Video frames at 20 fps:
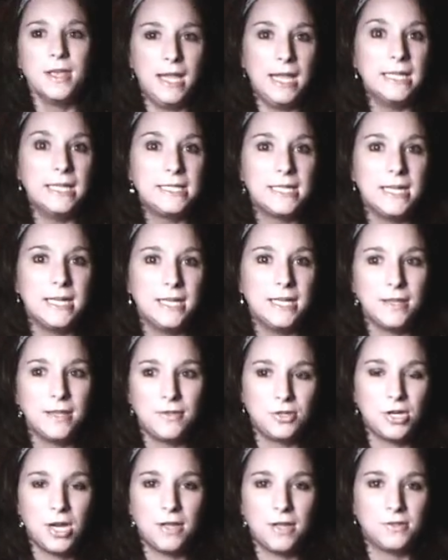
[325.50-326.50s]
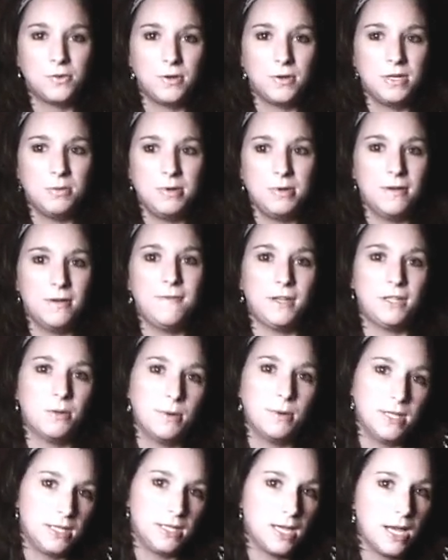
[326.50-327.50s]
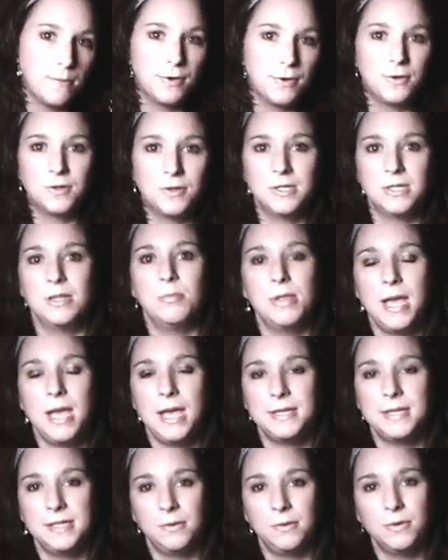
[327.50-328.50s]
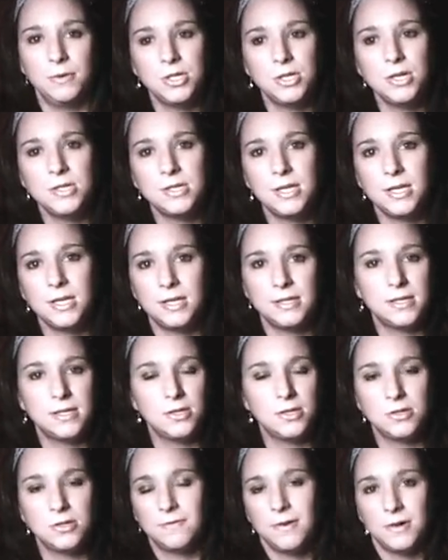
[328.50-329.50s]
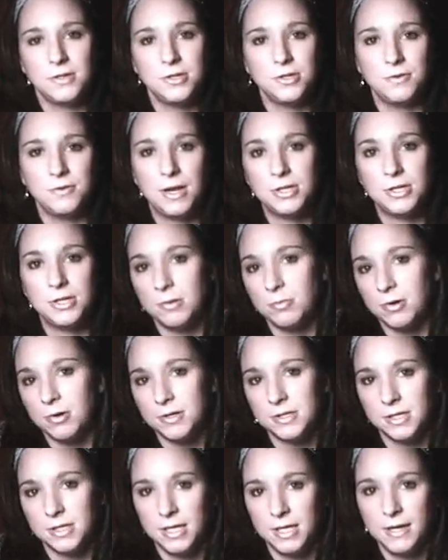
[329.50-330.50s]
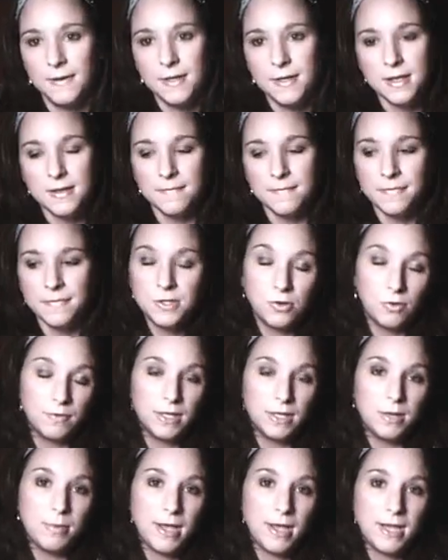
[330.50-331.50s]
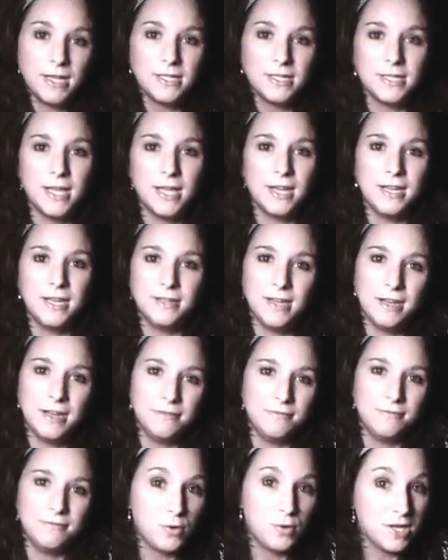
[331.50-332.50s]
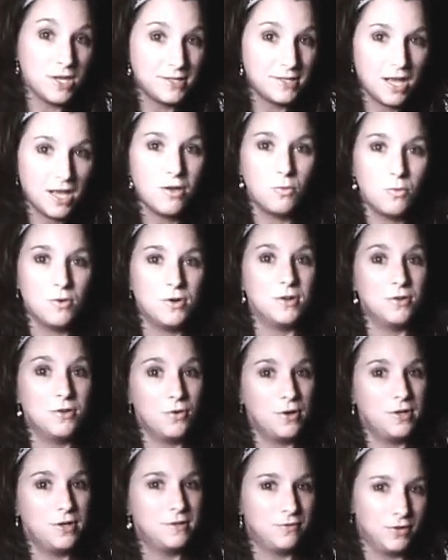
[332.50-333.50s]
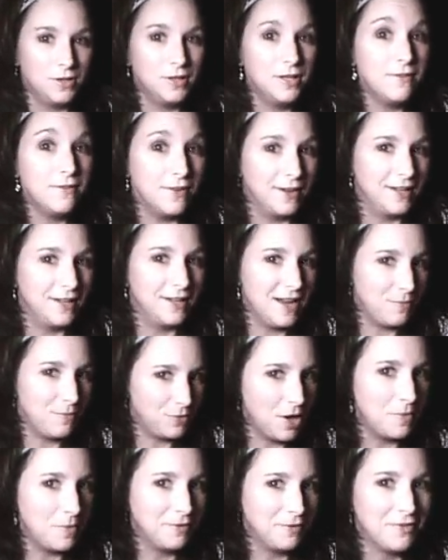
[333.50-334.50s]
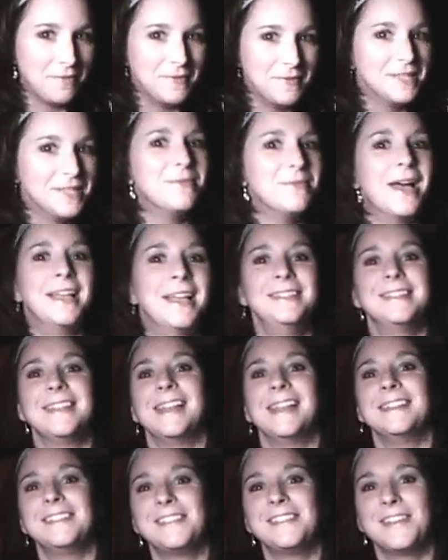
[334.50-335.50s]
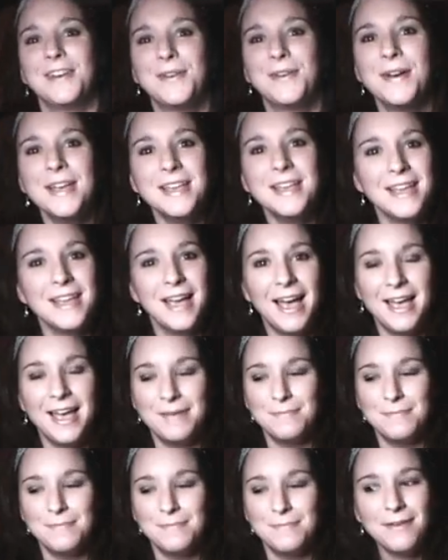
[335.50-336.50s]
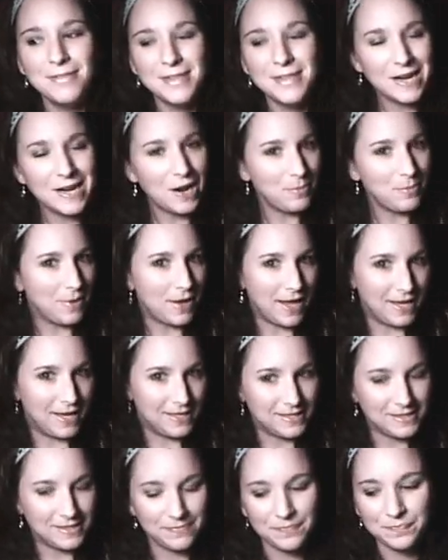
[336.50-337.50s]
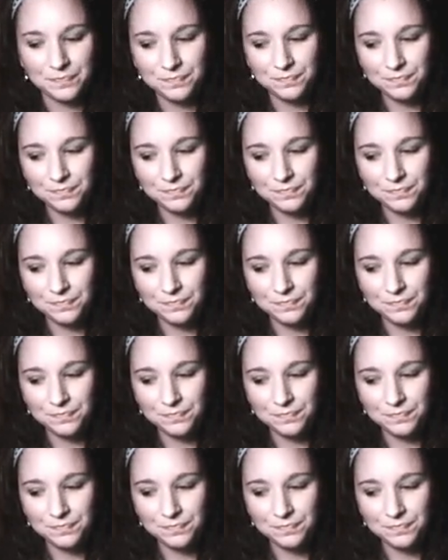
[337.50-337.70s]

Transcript: incident that the child's going to be affected by the chemicals in the plastic, which I just think is such a far stretch. I personally don't really buy into that. And we sell wooden toys for a living, and I'm coming from this mindset, so I'm definitely not biased.